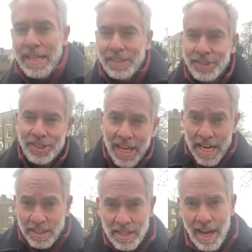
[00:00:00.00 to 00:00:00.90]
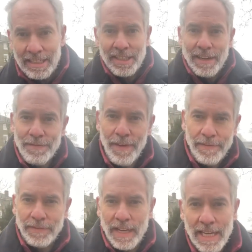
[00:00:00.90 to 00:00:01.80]
Since
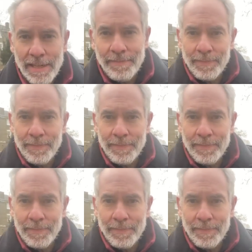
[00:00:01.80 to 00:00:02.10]
1950,